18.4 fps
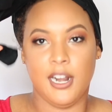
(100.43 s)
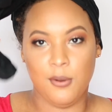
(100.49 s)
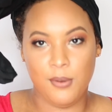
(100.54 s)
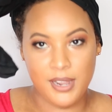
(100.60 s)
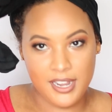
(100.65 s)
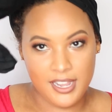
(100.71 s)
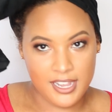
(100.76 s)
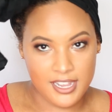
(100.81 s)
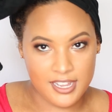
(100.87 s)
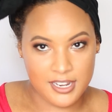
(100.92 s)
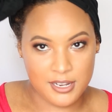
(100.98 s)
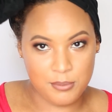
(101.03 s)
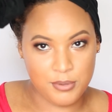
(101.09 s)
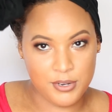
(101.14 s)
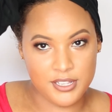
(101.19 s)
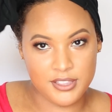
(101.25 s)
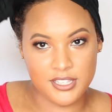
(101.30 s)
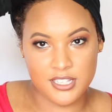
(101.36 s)
I went ahead and
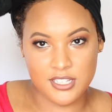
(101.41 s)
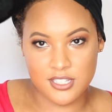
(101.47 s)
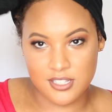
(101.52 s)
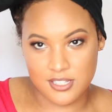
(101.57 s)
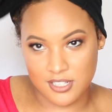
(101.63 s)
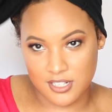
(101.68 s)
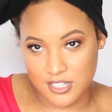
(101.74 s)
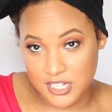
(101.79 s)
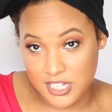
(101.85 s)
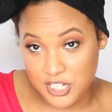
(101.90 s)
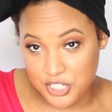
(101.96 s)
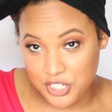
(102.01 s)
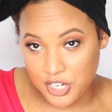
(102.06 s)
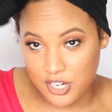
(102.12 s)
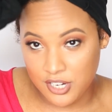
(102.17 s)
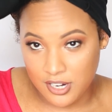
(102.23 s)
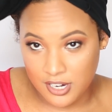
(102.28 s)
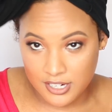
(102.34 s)
put this
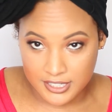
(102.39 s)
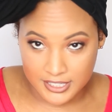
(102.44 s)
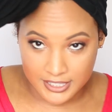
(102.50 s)
t-shirt on